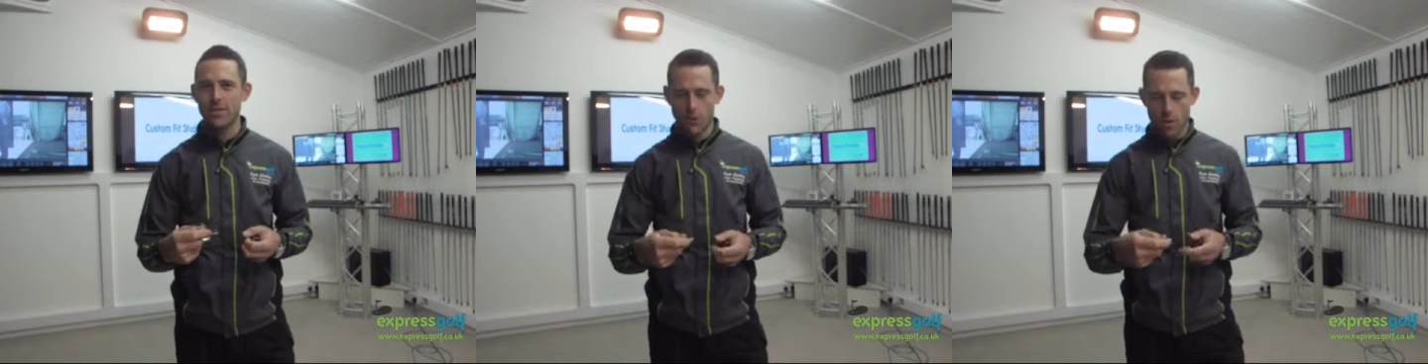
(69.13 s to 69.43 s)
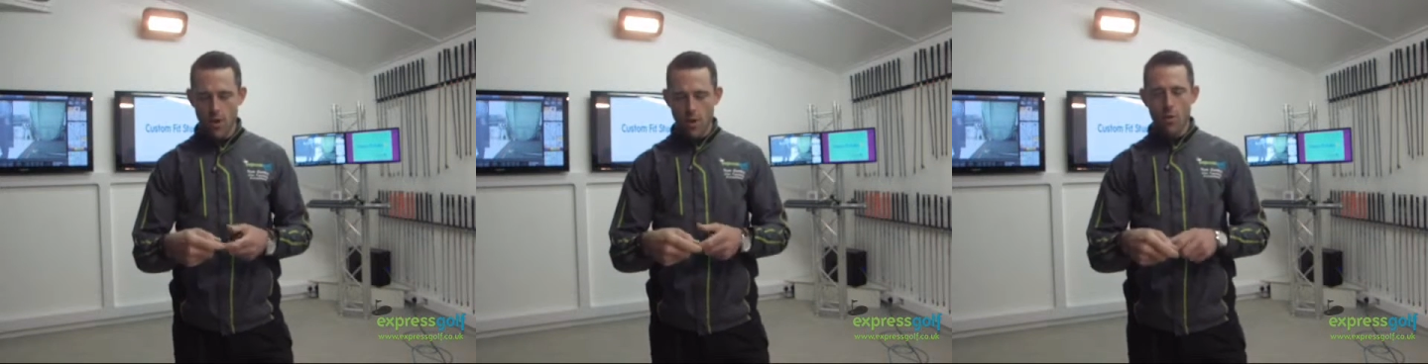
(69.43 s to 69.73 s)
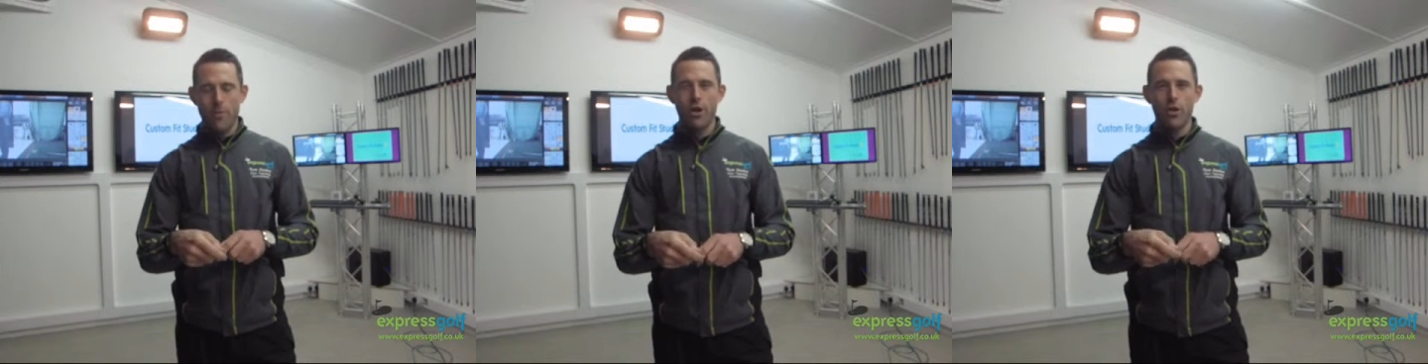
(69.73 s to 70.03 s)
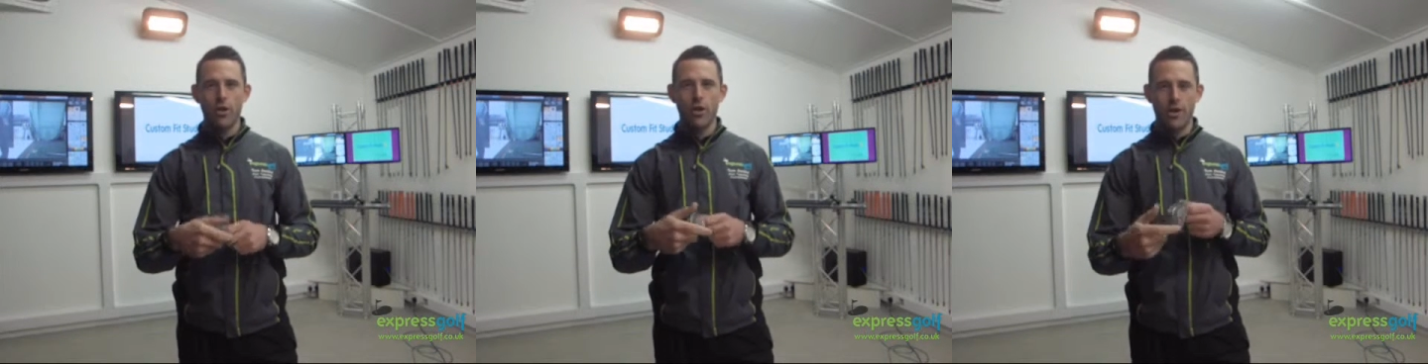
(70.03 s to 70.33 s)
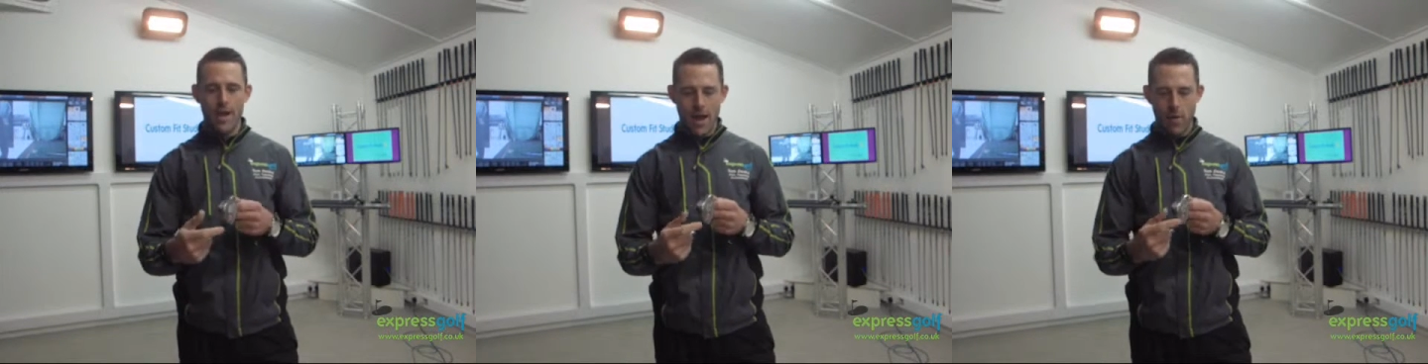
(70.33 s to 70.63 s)
So when we look
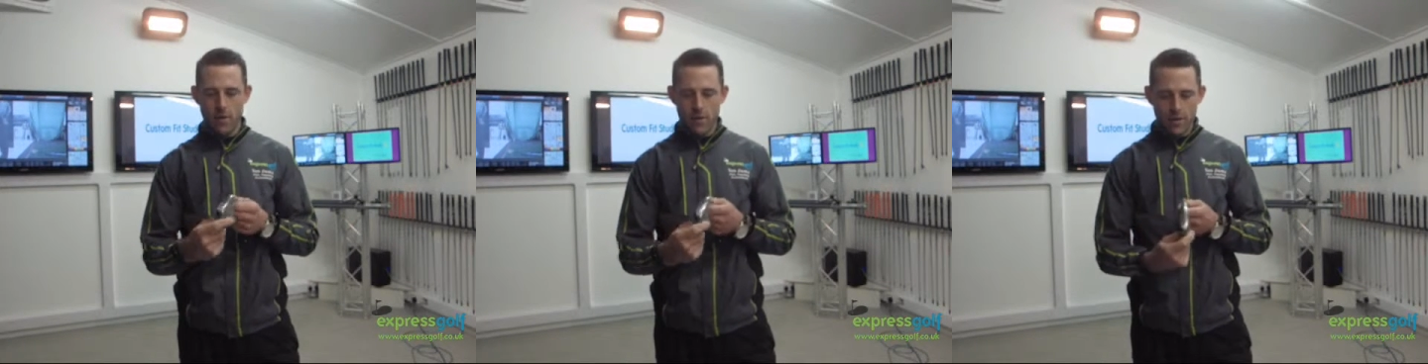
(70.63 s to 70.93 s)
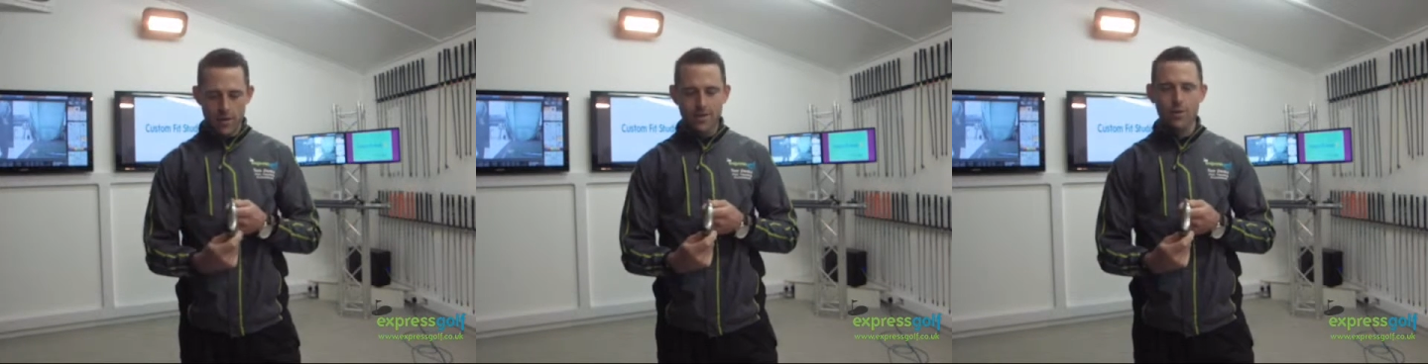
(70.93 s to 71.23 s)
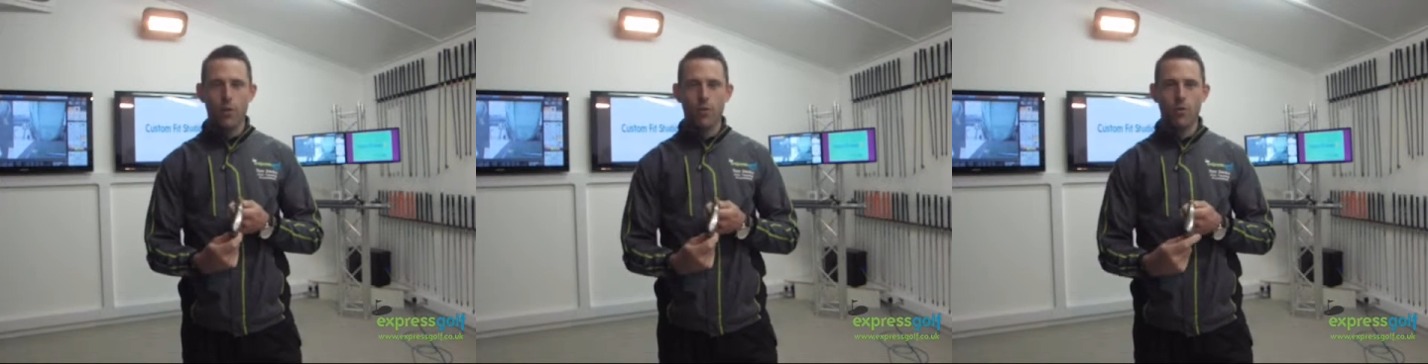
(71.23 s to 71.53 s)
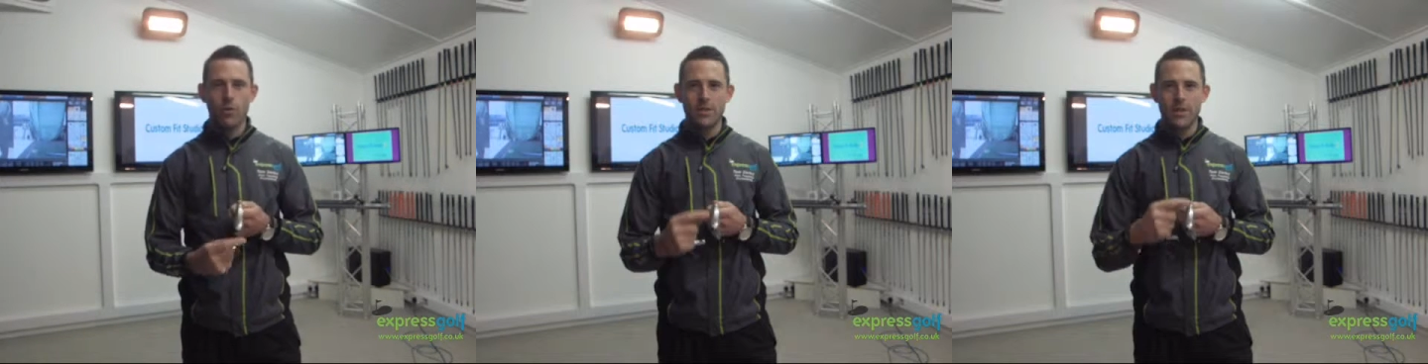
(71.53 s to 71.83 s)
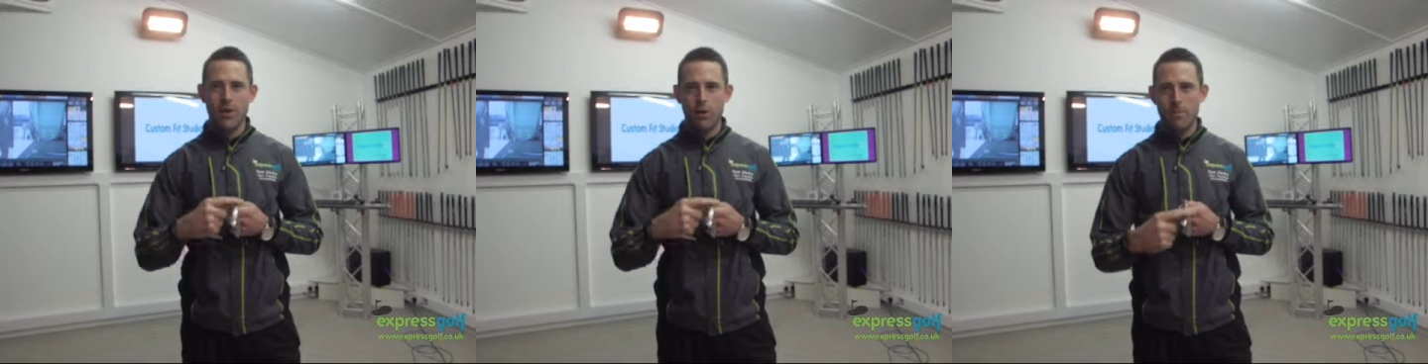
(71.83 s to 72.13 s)
at now this golf club, which is
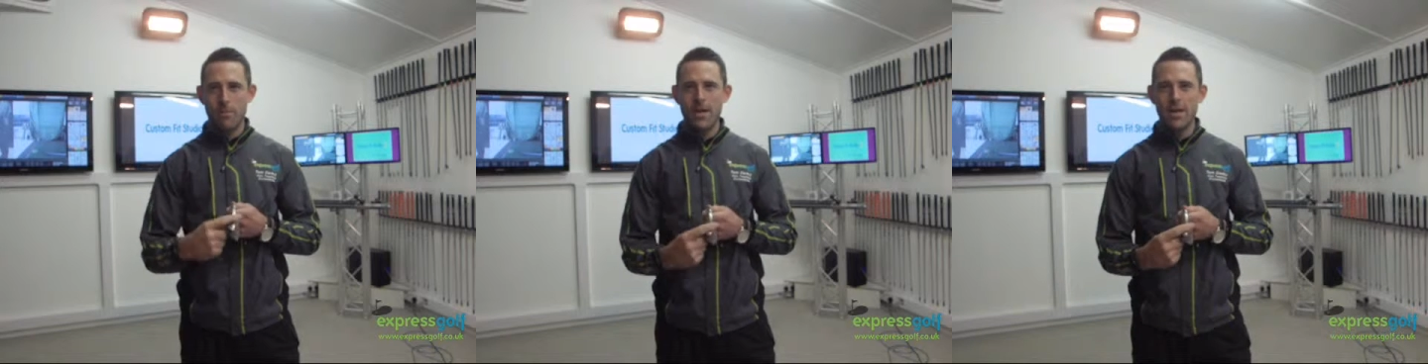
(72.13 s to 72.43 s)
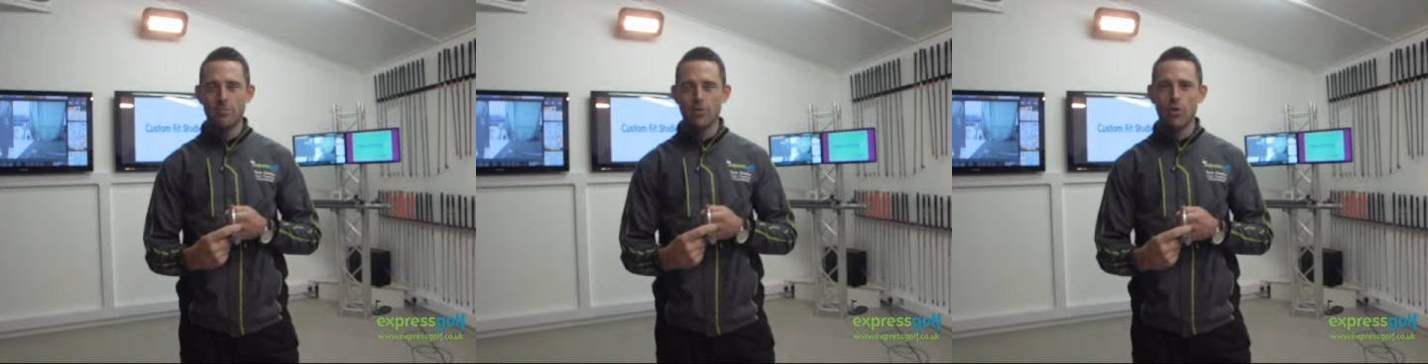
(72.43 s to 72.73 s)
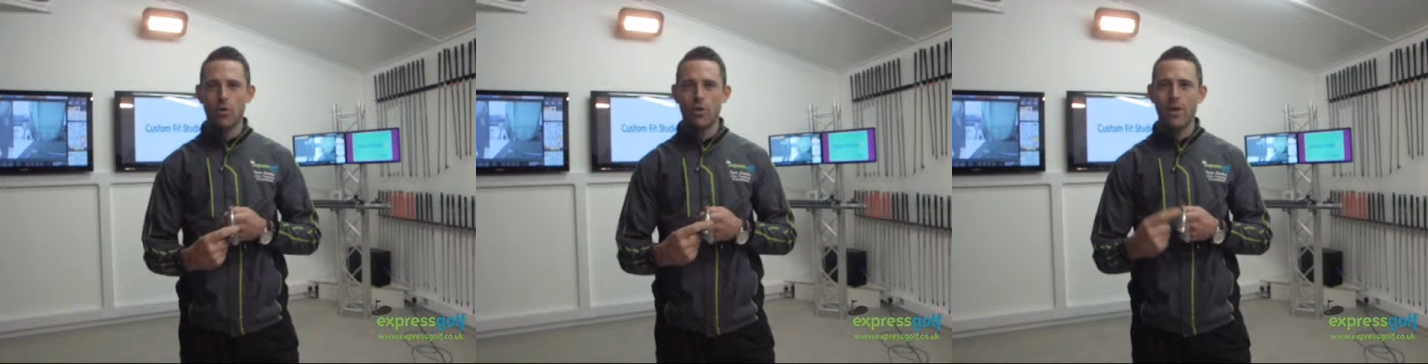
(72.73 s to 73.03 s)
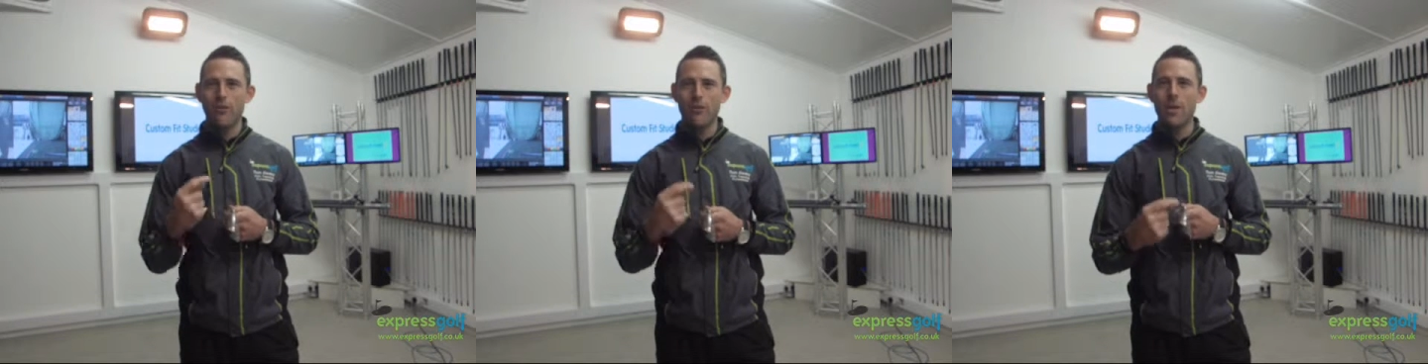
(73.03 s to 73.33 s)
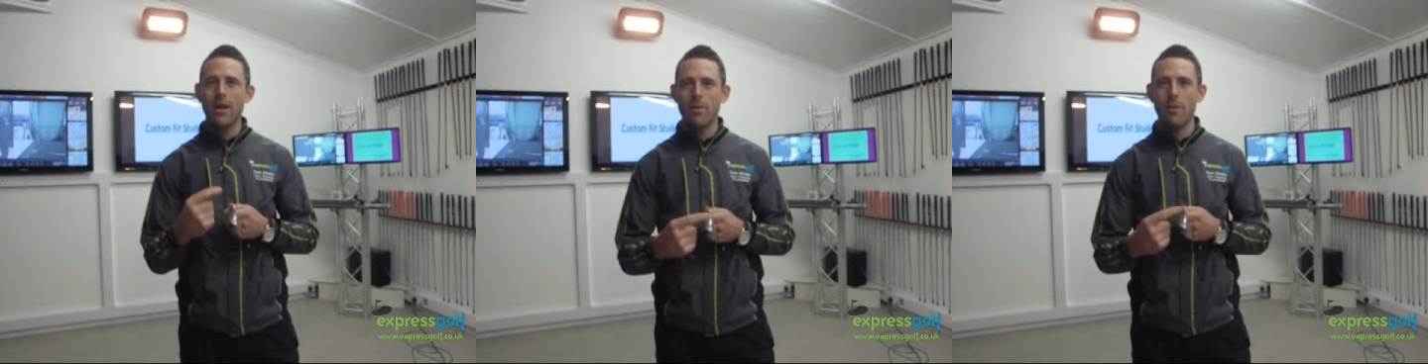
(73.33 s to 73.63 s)
now got a medium sole, you have to
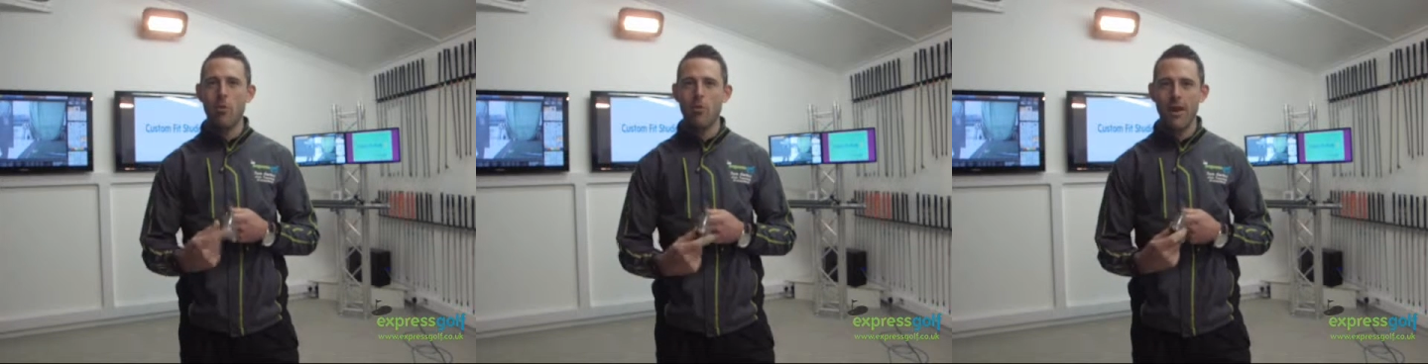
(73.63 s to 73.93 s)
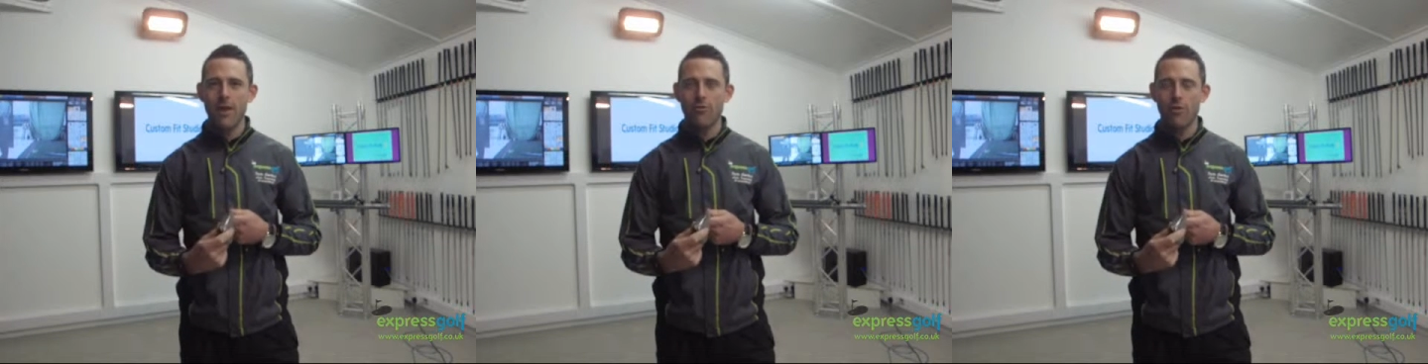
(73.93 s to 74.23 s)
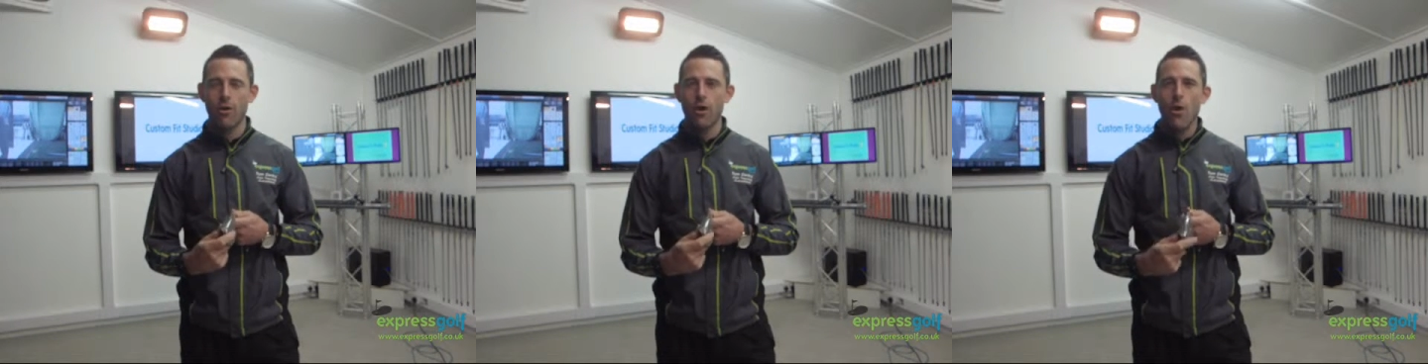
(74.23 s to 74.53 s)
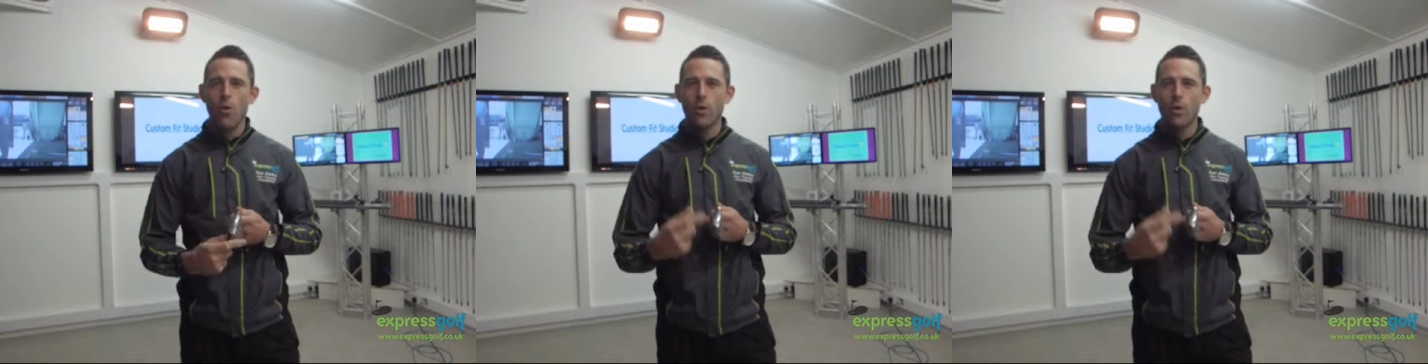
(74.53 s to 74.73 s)
be a little bit more accurate,